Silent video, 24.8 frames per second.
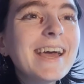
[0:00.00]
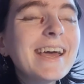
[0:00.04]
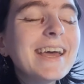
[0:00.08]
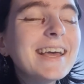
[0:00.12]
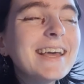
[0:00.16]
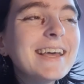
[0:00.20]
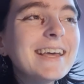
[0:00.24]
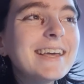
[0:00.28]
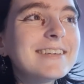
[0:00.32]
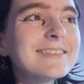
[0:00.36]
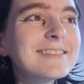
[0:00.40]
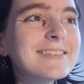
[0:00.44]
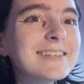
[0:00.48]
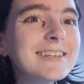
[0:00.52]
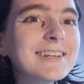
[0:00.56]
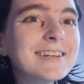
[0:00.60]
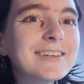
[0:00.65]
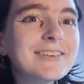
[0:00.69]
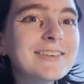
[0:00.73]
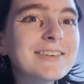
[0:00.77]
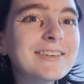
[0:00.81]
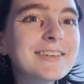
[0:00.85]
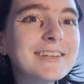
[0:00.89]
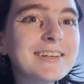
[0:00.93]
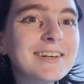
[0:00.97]
Even though
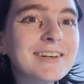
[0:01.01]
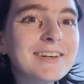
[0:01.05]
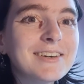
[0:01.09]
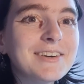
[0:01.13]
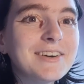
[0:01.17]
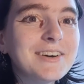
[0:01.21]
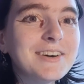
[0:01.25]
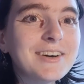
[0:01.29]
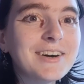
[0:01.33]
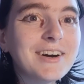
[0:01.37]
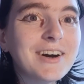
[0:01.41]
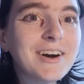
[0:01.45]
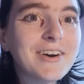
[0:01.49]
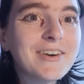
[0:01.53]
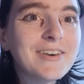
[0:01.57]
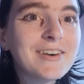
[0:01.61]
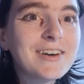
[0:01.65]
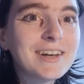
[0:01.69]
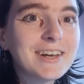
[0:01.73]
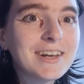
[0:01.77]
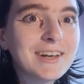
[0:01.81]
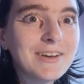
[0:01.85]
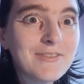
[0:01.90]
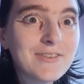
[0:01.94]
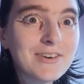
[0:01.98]
we
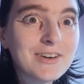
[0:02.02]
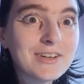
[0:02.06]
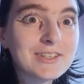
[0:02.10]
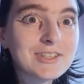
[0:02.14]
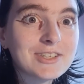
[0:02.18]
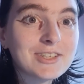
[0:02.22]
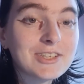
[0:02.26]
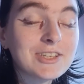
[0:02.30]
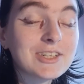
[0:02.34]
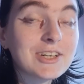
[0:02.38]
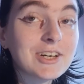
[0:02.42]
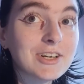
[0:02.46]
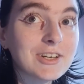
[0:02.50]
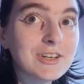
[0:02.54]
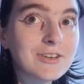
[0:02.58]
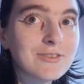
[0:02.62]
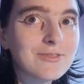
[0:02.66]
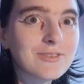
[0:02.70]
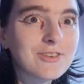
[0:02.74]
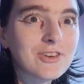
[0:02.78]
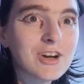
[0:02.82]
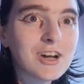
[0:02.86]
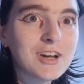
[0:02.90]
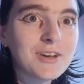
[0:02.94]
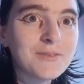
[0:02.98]
already watched a ton of
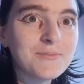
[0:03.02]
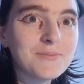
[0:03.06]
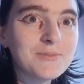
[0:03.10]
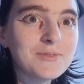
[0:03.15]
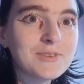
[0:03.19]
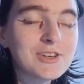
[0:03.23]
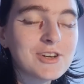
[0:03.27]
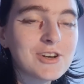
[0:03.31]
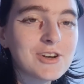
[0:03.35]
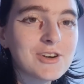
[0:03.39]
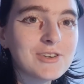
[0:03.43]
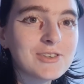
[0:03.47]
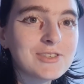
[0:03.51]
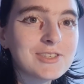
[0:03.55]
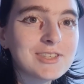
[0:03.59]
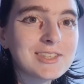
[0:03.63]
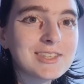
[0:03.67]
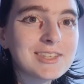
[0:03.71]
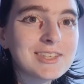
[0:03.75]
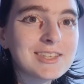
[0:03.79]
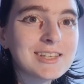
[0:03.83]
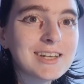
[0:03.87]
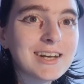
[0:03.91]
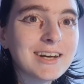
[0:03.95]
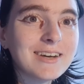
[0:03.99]
crime shows and
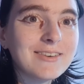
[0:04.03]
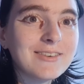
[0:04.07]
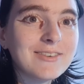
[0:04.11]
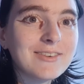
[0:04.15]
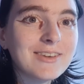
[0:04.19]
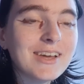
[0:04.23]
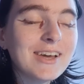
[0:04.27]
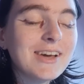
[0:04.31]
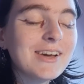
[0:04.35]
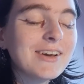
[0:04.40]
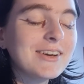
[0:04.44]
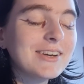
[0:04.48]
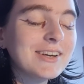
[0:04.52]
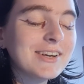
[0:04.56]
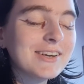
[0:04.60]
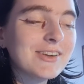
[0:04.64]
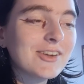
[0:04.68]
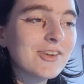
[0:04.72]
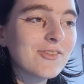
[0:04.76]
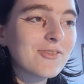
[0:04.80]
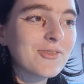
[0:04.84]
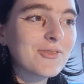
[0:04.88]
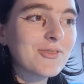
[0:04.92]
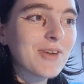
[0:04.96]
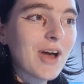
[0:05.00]
stuff, we
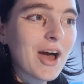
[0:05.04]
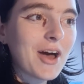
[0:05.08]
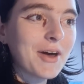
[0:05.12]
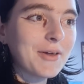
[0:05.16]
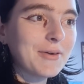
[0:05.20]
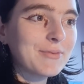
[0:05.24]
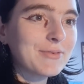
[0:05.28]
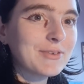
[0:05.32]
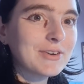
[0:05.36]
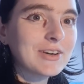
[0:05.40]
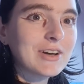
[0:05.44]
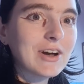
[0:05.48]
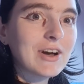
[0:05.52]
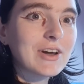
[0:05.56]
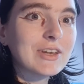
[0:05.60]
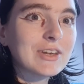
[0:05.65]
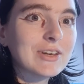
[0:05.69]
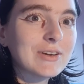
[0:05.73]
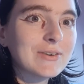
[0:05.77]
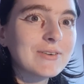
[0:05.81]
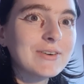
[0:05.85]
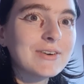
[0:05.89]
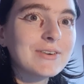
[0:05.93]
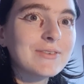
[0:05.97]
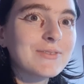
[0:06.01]
had forgotten the
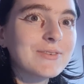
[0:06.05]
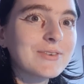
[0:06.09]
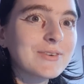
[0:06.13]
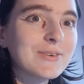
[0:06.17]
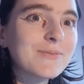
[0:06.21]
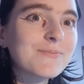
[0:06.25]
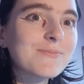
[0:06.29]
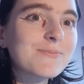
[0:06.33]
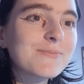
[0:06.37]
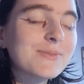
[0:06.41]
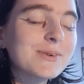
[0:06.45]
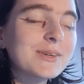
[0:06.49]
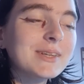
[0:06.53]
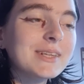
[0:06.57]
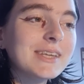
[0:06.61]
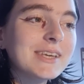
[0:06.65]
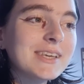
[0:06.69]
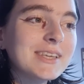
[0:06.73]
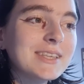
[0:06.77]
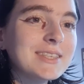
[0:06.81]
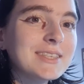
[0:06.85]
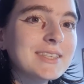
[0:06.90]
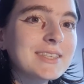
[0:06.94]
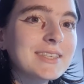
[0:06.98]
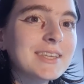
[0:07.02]
word for
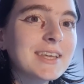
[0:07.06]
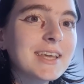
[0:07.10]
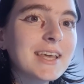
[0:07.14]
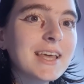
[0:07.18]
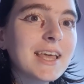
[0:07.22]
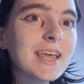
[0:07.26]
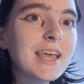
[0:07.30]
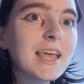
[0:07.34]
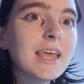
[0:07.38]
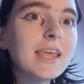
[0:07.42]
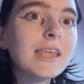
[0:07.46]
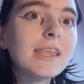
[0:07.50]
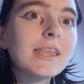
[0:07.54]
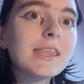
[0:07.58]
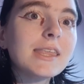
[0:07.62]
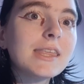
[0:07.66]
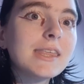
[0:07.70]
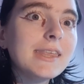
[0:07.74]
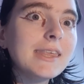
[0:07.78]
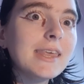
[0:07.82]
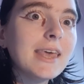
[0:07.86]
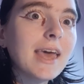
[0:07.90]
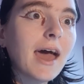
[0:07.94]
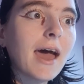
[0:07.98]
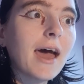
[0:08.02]
police.
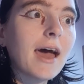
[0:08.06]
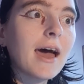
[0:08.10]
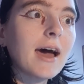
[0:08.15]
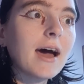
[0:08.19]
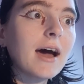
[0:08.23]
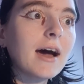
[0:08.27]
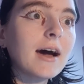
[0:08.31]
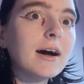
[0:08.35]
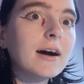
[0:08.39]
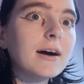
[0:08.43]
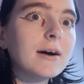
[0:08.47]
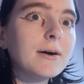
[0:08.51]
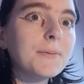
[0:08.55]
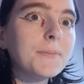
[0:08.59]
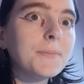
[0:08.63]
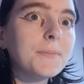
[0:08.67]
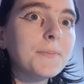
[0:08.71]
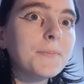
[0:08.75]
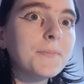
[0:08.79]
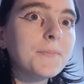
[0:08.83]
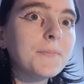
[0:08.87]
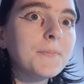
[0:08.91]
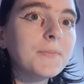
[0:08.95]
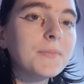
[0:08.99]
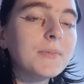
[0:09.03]
Yeah.
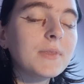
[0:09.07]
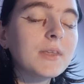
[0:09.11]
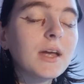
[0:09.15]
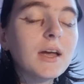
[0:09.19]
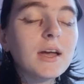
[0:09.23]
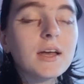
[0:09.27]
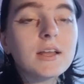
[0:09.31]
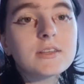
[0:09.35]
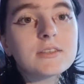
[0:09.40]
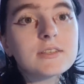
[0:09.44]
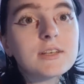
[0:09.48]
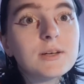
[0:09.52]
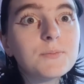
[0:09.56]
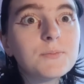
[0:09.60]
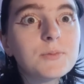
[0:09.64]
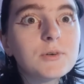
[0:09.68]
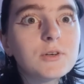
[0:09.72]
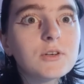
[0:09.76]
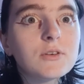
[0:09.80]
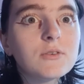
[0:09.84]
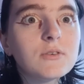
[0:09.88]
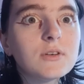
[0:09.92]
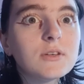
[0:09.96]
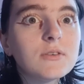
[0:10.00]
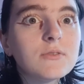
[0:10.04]
At some
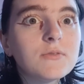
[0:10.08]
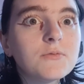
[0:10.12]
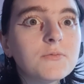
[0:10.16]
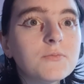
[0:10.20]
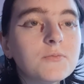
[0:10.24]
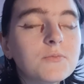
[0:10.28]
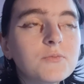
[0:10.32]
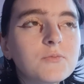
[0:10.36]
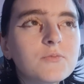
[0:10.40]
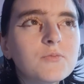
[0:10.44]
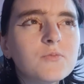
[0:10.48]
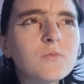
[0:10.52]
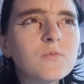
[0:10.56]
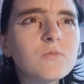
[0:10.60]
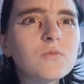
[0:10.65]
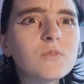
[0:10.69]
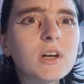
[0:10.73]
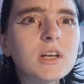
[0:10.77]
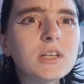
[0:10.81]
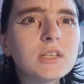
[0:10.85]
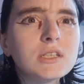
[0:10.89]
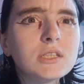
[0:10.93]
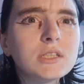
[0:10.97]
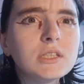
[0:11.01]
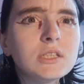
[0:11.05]
point we
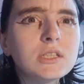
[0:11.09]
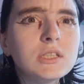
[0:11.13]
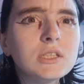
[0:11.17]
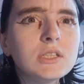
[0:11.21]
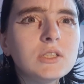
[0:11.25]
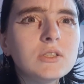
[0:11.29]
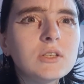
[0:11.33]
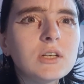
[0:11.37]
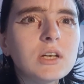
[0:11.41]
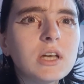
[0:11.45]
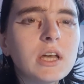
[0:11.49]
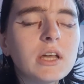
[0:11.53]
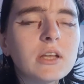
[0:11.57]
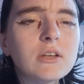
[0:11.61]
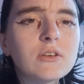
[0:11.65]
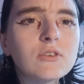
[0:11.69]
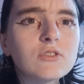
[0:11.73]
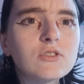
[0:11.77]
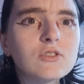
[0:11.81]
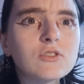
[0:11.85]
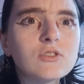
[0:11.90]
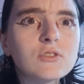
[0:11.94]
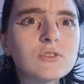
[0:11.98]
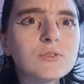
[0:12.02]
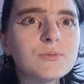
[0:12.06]
finally knew again,
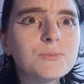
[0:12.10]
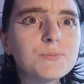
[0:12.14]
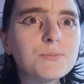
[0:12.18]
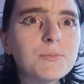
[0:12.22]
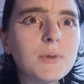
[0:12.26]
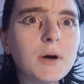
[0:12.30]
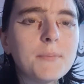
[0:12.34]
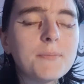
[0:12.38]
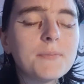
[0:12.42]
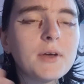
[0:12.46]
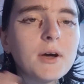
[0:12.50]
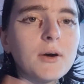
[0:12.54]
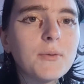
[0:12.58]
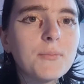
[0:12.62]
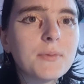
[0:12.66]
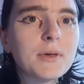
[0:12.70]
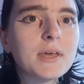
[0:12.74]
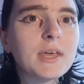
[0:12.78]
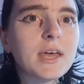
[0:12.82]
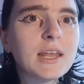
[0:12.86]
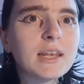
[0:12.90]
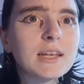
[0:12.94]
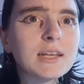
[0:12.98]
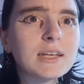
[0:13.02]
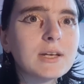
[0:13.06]
just popped up
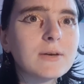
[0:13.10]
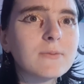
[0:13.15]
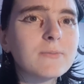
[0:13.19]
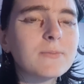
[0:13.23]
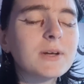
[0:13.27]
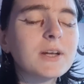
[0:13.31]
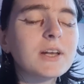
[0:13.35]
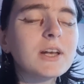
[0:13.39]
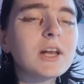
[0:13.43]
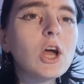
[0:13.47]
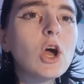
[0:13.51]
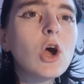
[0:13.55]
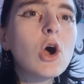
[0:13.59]
again in the brain.